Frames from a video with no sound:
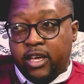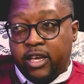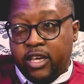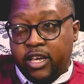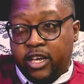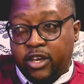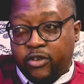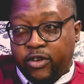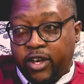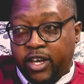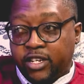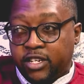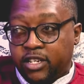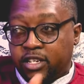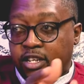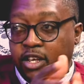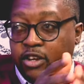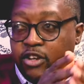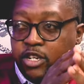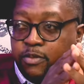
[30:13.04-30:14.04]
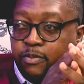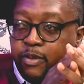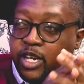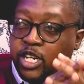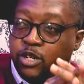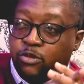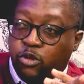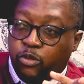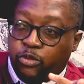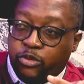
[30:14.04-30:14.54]
He raises a
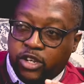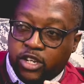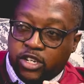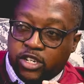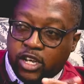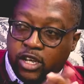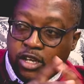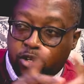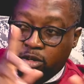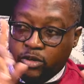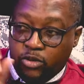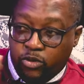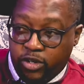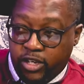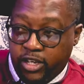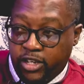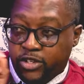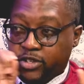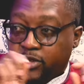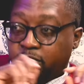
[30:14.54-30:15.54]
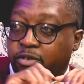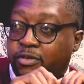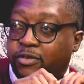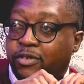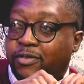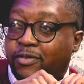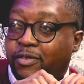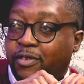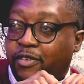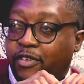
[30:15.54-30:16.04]
respectable preacher, Ukitso,
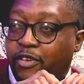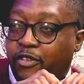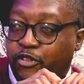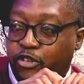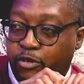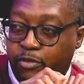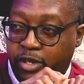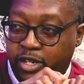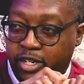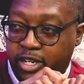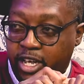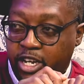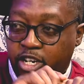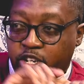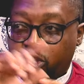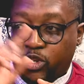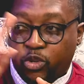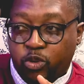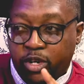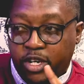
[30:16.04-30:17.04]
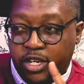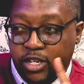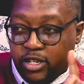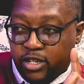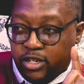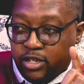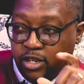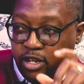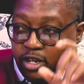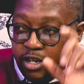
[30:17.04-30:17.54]
from the dead through
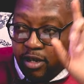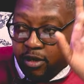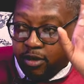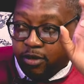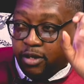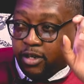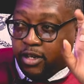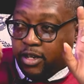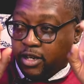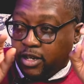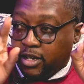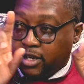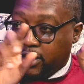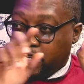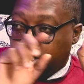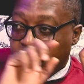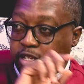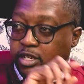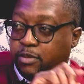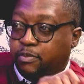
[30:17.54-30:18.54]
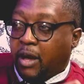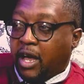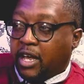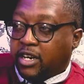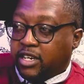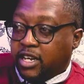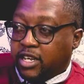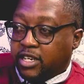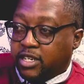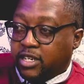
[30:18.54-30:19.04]
his
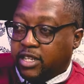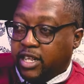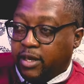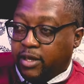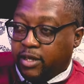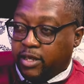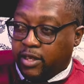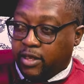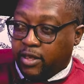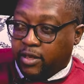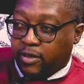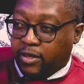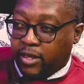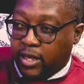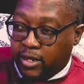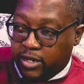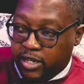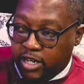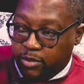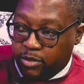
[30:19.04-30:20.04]
partners, the